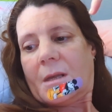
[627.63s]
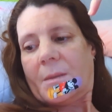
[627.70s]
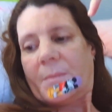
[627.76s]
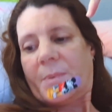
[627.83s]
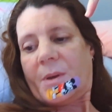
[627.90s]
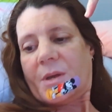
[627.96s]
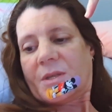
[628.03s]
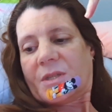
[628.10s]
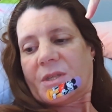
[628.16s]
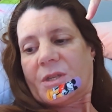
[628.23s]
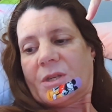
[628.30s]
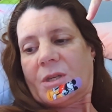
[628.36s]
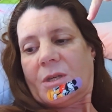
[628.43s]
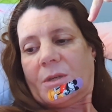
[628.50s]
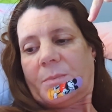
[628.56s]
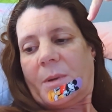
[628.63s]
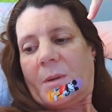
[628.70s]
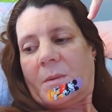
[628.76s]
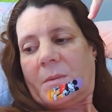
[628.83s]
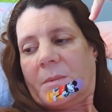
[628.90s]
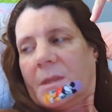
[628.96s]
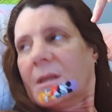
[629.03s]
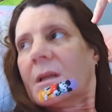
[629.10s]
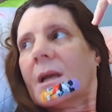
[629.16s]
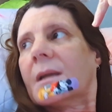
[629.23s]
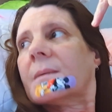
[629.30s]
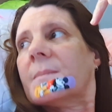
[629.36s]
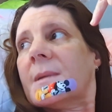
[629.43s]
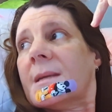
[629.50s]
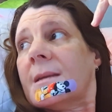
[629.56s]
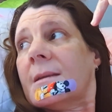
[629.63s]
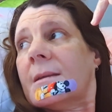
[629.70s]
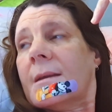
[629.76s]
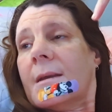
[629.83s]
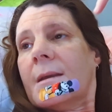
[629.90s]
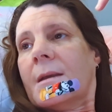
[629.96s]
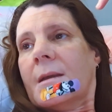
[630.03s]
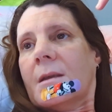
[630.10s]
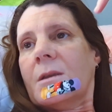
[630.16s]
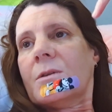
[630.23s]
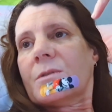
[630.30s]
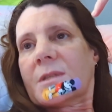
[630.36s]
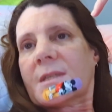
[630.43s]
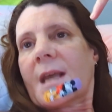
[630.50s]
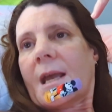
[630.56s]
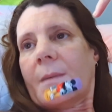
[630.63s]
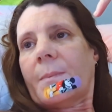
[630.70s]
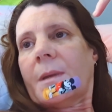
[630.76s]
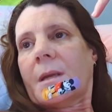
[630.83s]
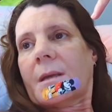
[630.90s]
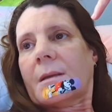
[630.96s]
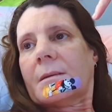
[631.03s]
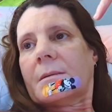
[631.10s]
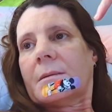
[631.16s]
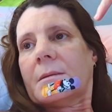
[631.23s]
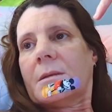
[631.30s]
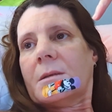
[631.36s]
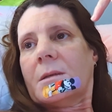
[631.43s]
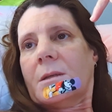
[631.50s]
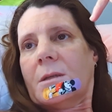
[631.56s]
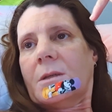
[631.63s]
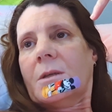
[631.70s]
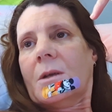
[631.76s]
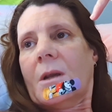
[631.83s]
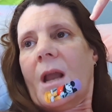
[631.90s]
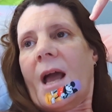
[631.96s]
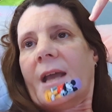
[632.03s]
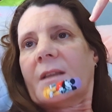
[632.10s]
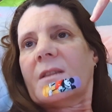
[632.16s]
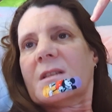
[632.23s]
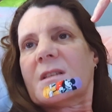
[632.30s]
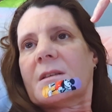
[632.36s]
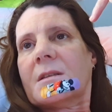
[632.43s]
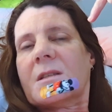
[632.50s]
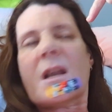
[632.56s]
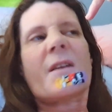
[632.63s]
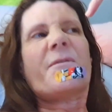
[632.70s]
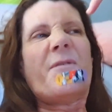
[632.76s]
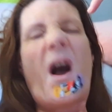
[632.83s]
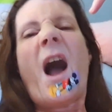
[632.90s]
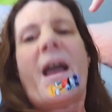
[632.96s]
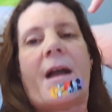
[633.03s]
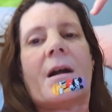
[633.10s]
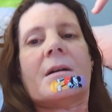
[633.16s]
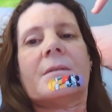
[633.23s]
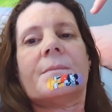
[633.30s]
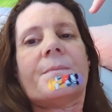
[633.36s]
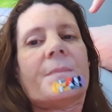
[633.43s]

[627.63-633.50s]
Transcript: A person, probably like me, you're escaping it. You're like, it's like fire.